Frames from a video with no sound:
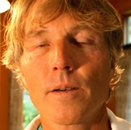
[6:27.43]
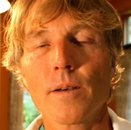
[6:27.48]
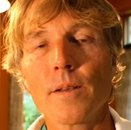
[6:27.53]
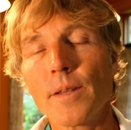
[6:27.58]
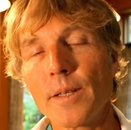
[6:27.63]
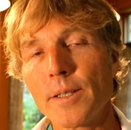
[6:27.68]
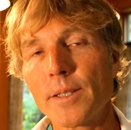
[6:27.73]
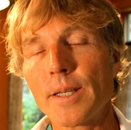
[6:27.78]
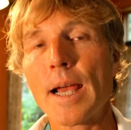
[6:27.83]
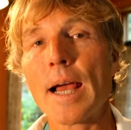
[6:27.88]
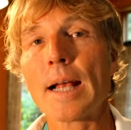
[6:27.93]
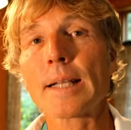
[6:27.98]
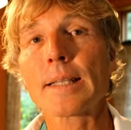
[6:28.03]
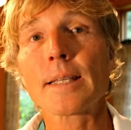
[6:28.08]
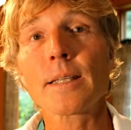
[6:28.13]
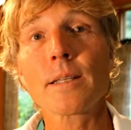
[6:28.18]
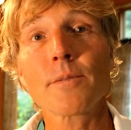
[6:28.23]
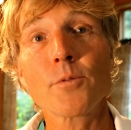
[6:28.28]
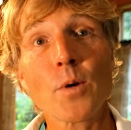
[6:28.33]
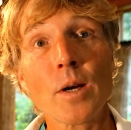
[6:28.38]
The
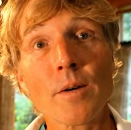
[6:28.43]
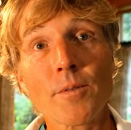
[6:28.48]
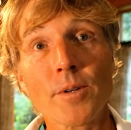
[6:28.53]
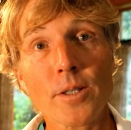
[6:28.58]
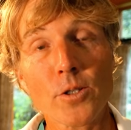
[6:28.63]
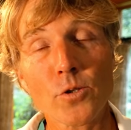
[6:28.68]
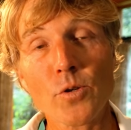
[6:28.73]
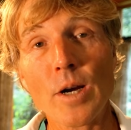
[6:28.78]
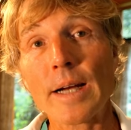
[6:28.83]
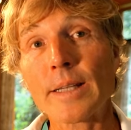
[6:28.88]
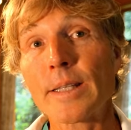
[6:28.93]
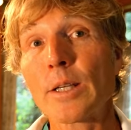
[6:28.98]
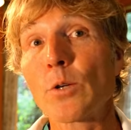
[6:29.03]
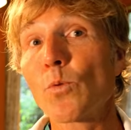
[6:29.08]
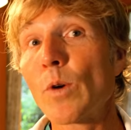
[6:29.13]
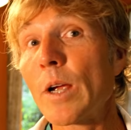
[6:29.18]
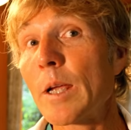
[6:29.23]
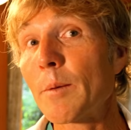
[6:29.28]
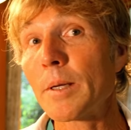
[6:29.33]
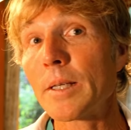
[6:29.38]
chances of you ever
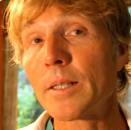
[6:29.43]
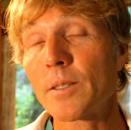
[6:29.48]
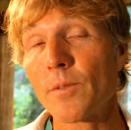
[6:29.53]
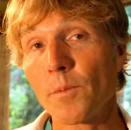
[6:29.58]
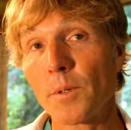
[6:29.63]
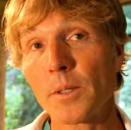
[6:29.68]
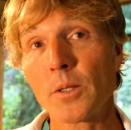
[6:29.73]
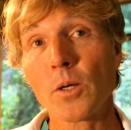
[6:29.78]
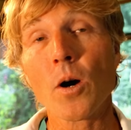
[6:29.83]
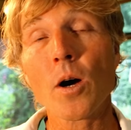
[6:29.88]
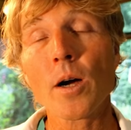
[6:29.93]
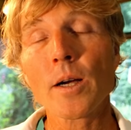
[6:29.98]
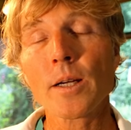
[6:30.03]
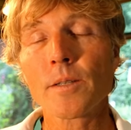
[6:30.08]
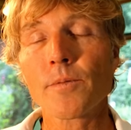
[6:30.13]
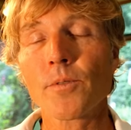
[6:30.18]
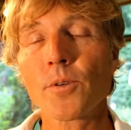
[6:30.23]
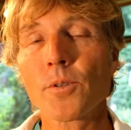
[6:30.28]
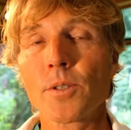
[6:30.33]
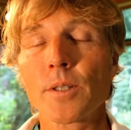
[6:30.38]
contracting rabies from a dog
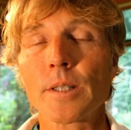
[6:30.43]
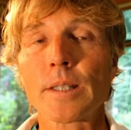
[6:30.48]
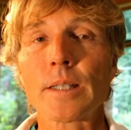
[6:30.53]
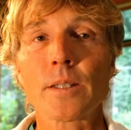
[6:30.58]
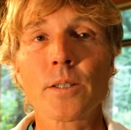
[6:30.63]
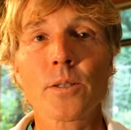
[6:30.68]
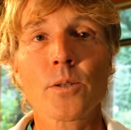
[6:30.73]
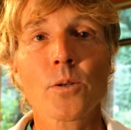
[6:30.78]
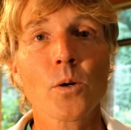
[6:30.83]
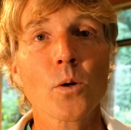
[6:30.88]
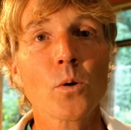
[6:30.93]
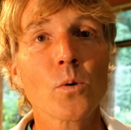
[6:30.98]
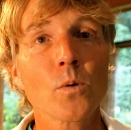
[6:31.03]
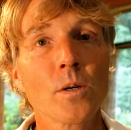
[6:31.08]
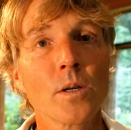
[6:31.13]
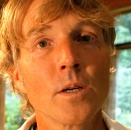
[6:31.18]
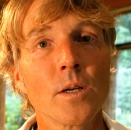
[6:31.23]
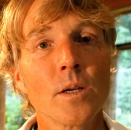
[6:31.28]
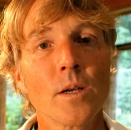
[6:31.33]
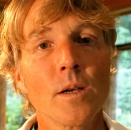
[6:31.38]
is virtually zero.
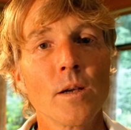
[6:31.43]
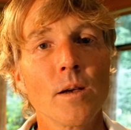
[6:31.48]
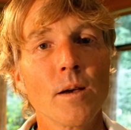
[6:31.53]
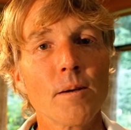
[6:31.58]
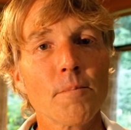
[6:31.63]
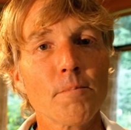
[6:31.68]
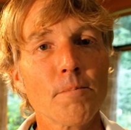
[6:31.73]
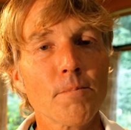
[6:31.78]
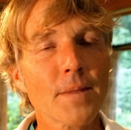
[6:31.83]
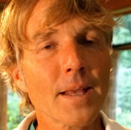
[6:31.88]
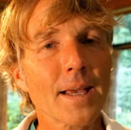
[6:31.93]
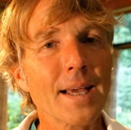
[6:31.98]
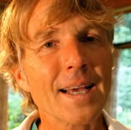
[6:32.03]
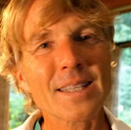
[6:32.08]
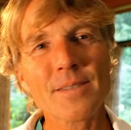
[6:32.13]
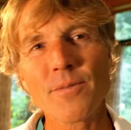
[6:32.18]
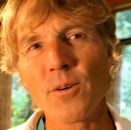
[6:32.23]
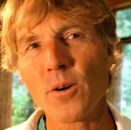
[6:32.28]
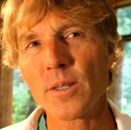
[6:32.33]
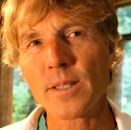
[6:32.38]

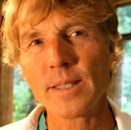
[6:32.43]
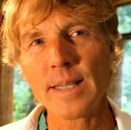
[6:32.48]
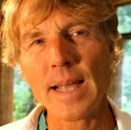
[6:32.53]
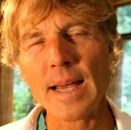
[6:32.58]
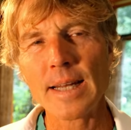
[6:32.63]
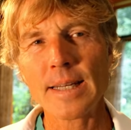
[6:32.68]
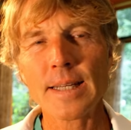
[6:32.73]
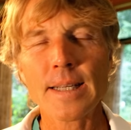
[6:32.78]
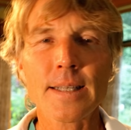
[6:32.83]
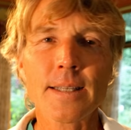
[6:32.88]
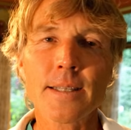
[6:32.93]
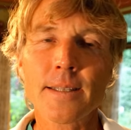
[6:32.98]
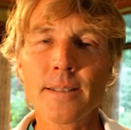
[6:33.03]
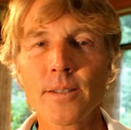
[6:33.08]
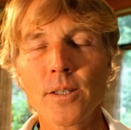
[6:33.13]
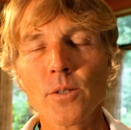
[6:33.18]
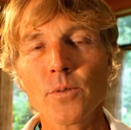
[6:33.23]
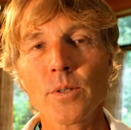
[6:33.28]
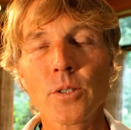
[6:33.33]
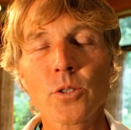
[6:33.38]
As far as
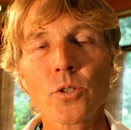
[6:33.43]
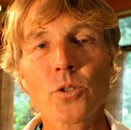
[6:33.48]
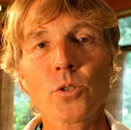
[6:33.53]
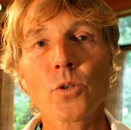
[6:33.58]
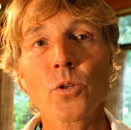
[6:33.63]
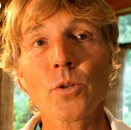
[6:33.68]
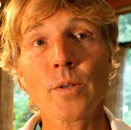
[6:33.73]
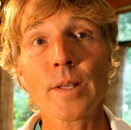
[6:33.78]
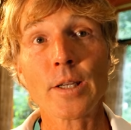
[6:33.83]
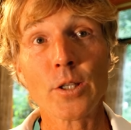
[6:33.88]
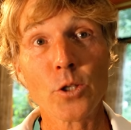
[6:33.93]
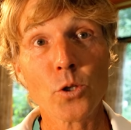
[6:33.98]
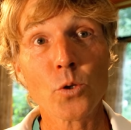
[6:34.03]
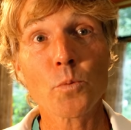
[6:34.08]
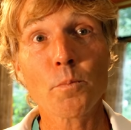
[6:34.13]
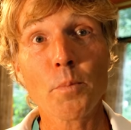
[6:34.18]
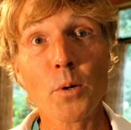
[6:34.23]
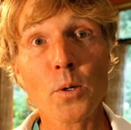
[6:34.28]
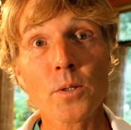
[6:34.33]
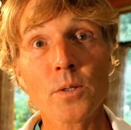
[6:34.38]
tetanus, you know, ensure that
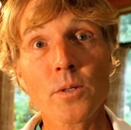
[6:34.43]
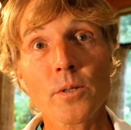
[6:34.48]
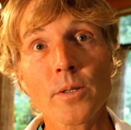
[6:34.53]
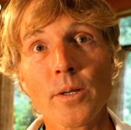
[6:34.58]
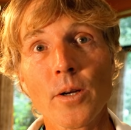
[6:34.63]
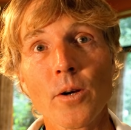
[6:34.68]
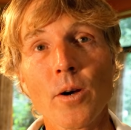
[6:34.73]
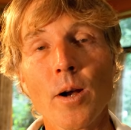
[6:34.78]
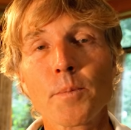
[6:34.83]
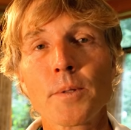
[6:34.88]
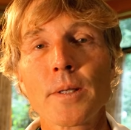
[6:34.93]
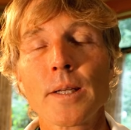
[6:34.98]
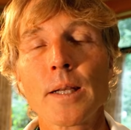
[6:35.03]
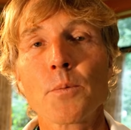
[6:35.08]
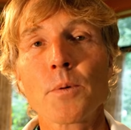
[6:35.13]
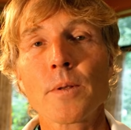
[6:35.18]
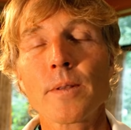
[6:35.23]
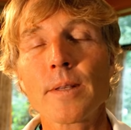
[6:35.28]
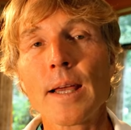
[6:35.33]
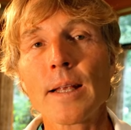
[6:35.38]
you personally are up to
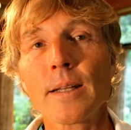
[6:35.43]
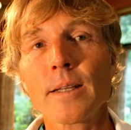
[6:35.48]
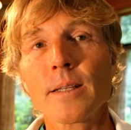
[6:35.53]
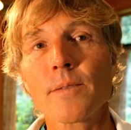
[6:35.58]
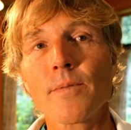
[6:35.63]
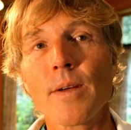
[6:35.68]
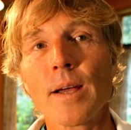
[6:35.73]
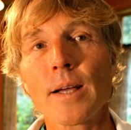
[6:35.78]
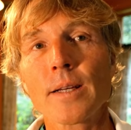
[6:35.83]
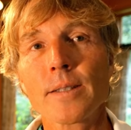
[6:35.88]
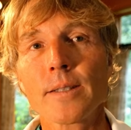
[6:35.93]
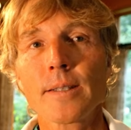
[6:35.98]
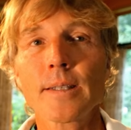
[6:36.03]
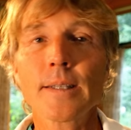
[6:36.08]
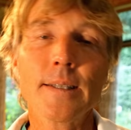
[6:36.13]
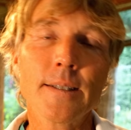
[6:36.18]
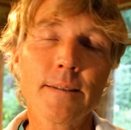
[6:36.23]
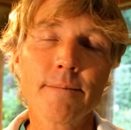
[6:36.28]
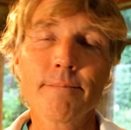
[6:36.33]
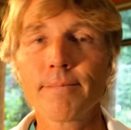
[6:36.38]
date with tetanus
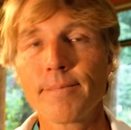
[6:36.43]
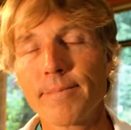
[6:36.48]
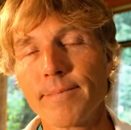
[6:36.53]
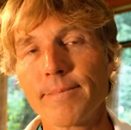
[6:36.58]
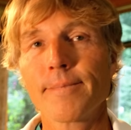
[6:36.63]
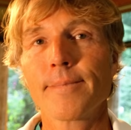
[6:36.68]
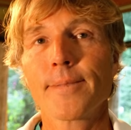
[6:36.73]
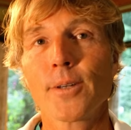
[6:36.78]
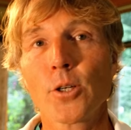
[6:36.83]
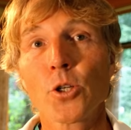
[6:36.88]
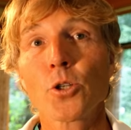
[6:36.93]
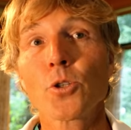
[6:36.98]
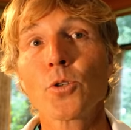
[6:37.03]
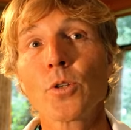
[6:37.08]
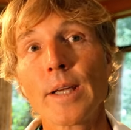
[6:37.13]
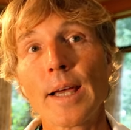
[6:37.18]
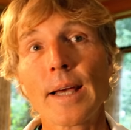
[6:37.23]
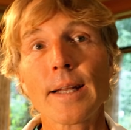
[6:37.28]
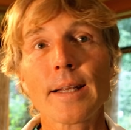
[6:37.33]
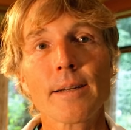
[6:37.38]
vaccine. Could
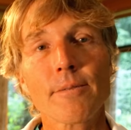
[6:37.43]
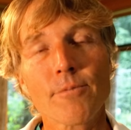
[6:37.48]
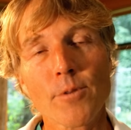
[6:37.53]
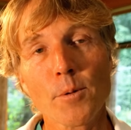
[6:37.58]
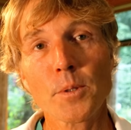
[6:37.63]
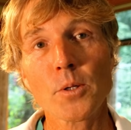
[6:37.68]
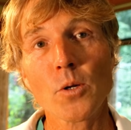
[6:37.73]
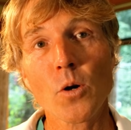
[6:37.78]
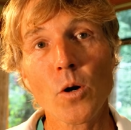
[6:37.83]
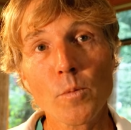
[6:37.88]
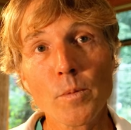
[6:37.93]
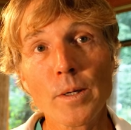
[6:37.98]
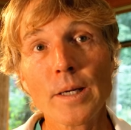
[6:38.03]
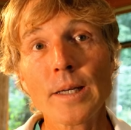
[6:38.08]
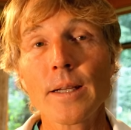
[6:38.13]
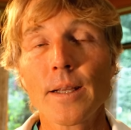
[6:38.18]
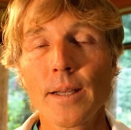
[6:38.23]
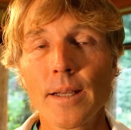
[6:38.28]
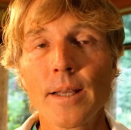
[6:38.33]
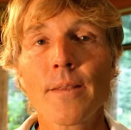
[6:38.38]
you get it from a dog
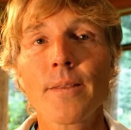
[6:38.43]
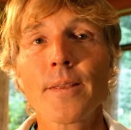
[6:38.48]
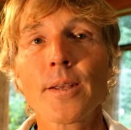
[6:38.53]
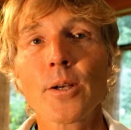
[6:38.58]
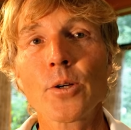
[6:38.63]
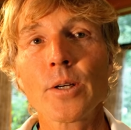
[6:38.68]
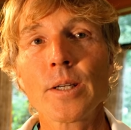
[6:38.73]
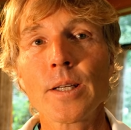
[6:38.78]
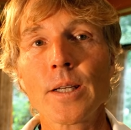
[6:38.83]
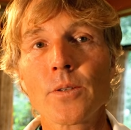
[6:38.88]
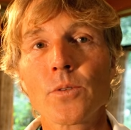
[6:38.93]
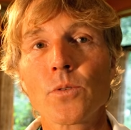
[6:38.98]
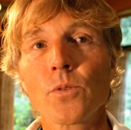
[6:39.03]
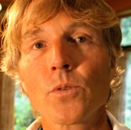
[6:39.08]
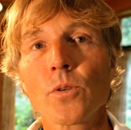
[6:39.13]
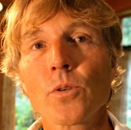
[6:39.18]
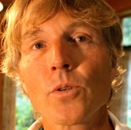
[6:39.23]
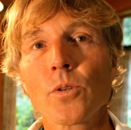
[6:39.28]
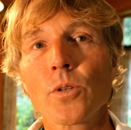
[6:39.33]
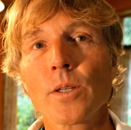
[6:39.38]
bite? In theory, yes,
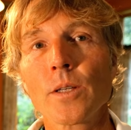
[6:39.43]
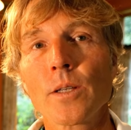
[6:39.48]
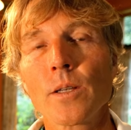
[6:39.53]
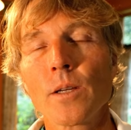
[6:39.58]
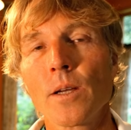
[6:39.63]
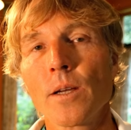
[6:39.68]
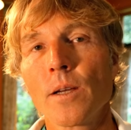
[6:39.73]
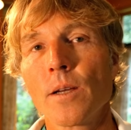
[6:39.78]
you could.